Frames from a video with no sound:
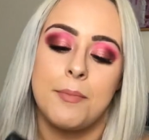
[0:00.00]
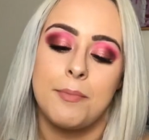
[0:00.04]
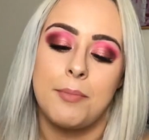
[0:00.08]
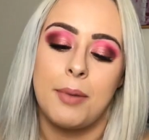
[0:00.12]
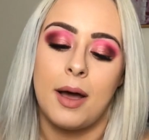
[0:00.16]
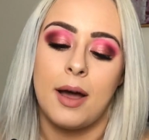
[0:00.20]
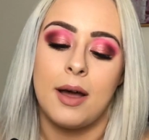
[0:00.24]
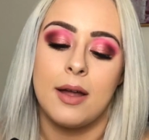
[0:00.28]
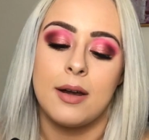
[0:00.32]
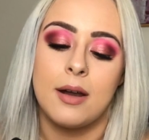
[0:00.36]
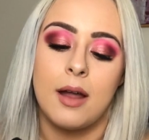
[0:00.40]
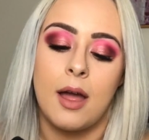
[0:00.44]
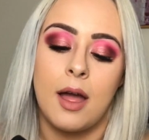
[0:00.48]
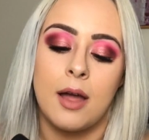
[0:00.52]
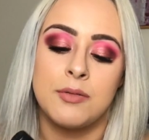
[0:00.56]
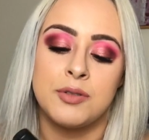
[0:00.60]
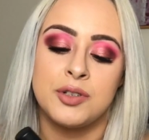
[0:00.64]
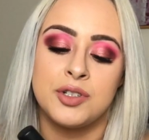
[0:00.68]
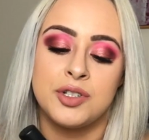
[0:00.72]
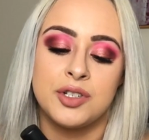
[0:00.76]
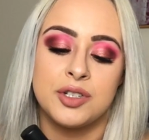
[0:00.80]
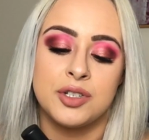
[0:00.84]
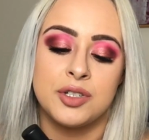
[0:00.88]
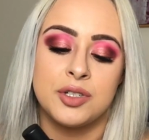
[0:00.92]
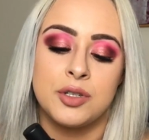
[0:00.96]
but I
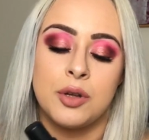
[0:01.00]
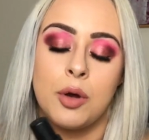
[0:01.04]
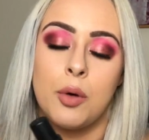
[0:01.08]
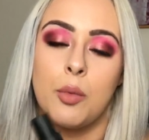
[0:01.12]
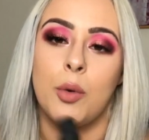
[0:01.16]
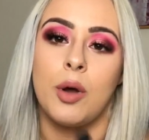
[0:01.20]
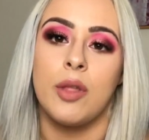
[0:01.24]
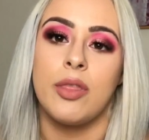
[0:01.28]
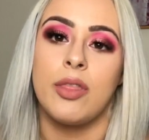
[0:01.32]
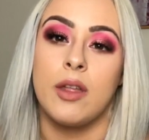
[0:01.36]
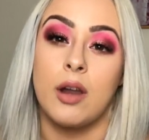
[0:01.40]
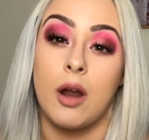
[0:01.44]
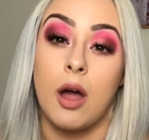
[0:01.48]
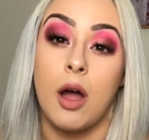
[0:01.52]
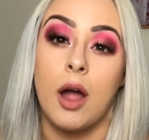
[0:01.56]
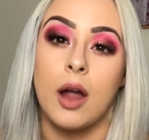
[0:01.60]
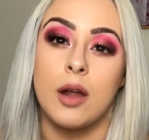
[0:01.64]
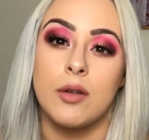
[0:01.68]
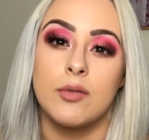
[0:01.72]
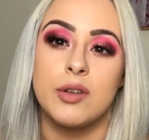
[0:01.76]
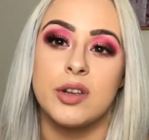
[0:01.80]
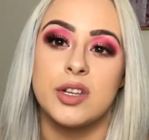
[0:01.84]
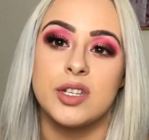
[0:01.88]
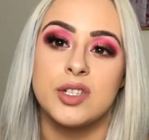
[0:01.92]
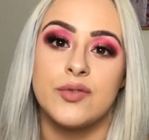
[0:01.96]
was just not one that
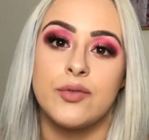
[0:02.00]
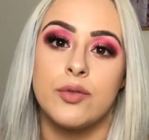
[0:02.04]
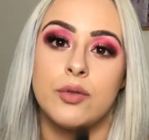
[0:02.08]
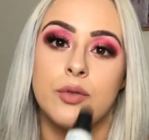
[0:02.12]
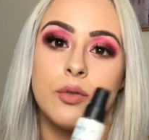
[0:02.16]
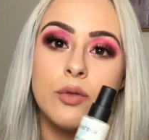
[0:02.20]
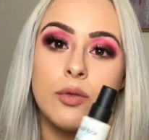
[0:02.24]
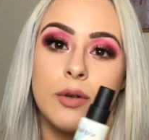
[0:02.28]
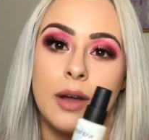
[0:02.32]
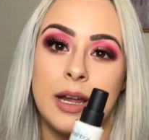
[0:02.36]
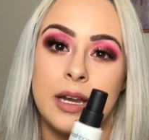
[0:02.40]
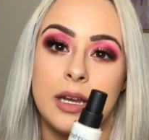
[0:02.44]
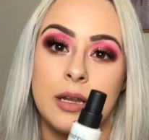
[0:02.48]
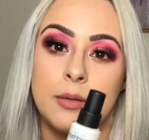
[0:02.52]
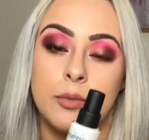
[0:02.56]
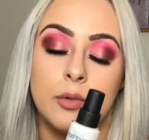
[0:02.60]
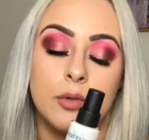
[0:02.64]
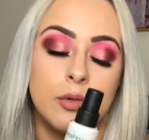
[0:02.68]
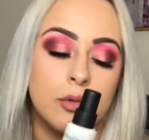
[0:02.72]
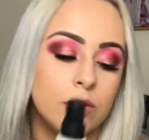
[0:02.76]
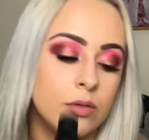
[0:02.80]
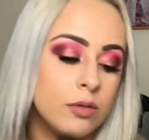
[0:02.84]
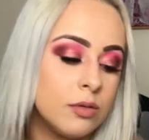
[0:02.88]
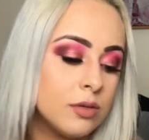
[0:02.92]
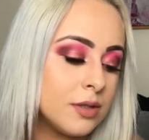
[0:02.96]
I reach for
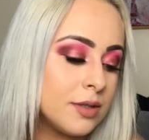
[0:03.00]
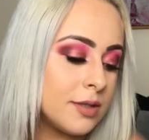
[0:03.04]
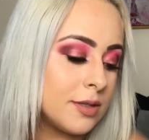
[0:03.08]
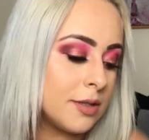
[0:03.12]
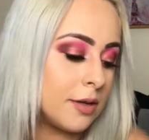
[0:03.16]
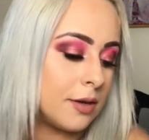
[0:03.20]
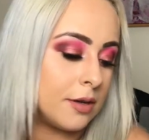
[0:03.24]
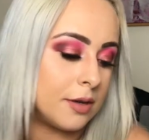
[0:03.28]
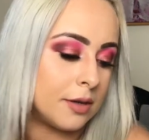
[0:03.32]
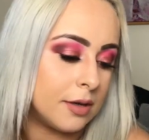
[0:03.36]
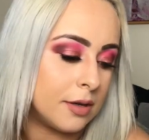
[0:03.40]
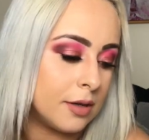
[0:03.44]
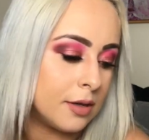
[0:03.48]
anymore. So,